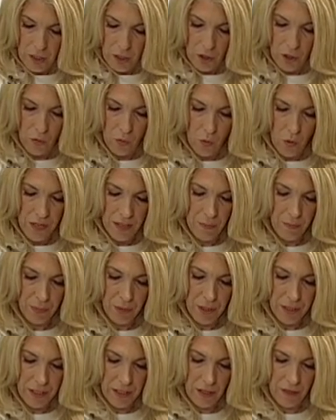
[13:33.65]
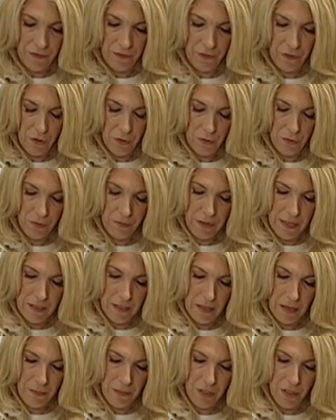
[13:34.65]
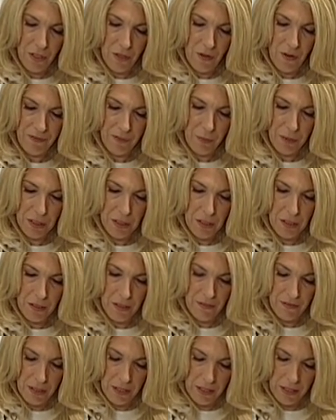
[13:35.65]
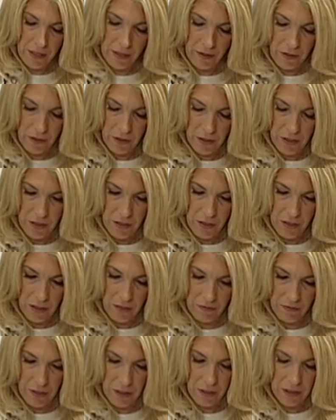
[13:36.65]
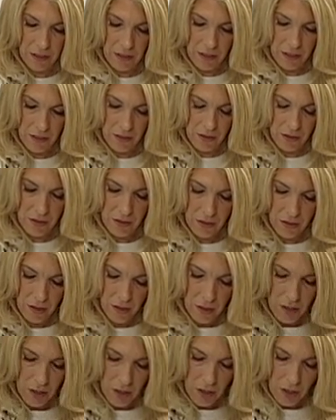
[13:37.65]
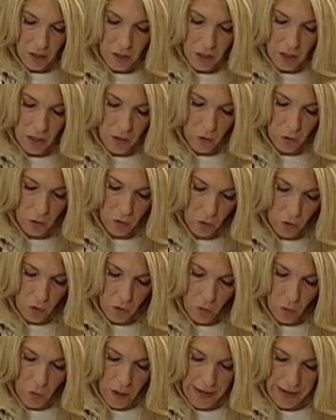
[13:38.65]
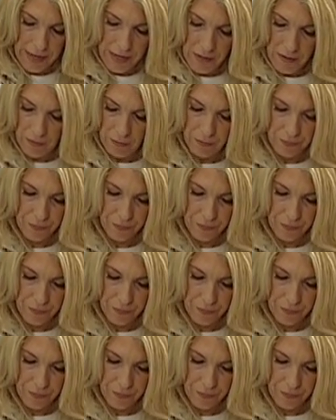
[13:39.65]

You want to put a few threads. I mean, you don't have to put tons of it in there because it really does go a long way.